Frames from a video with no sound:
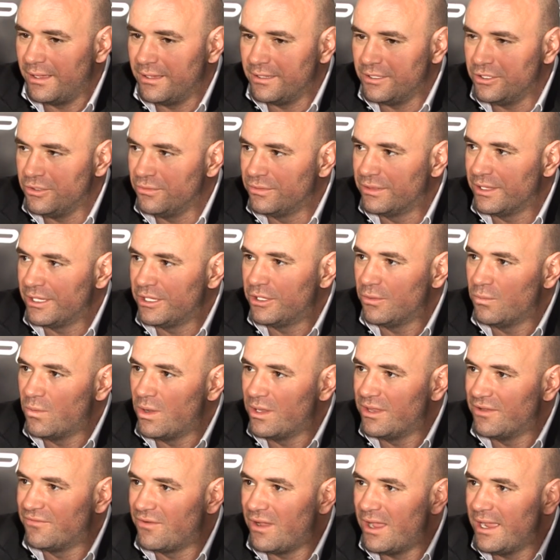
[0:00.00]
and you think you
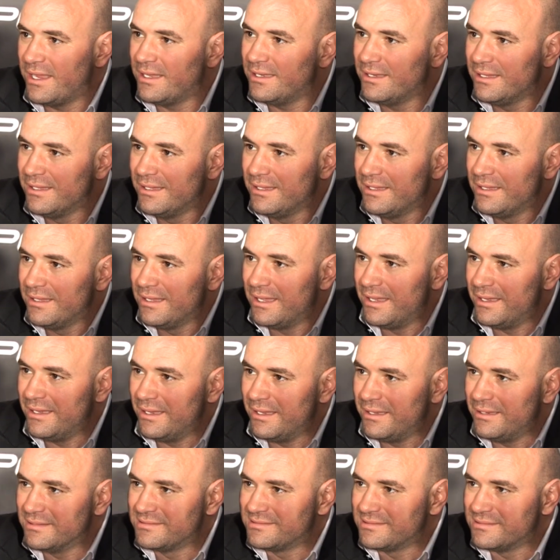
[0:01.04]
won the fight.
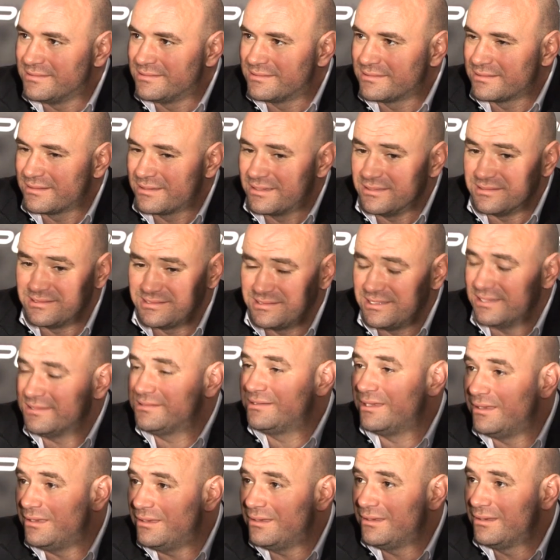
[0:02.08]
And this is
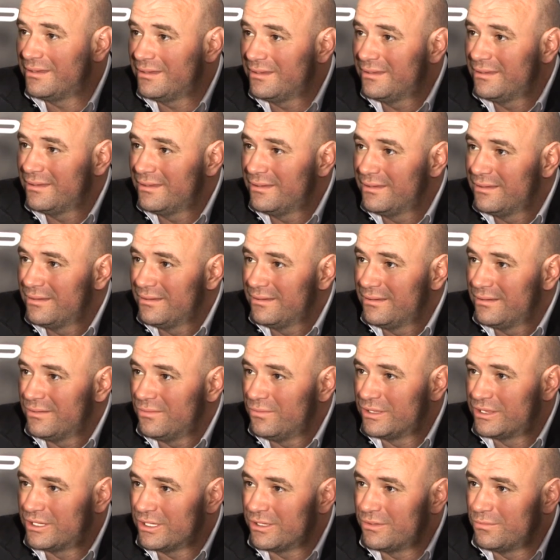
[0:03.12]
consistent
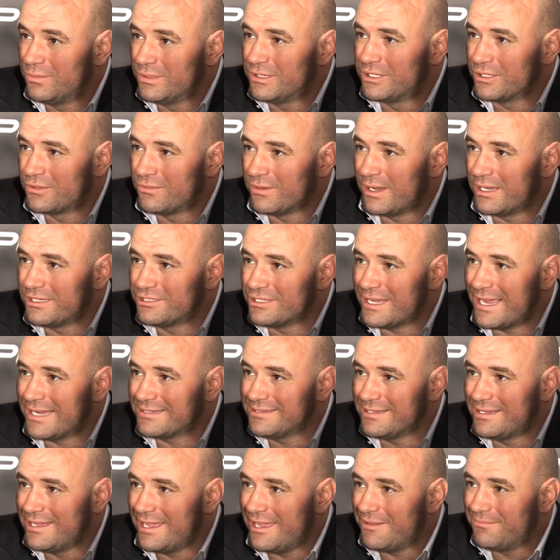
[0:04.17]
with the Greg
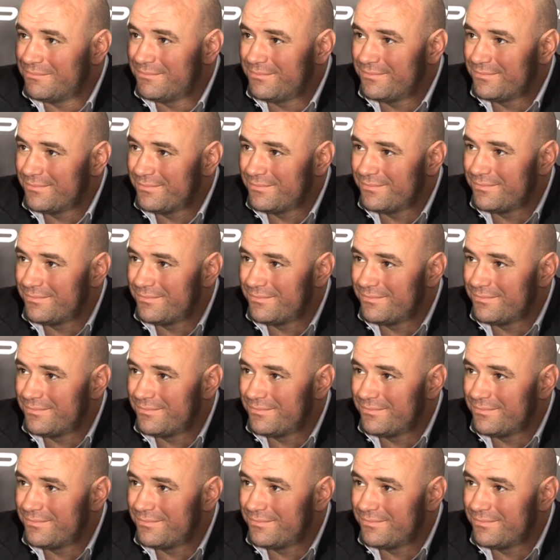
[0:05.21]
Jackson camp.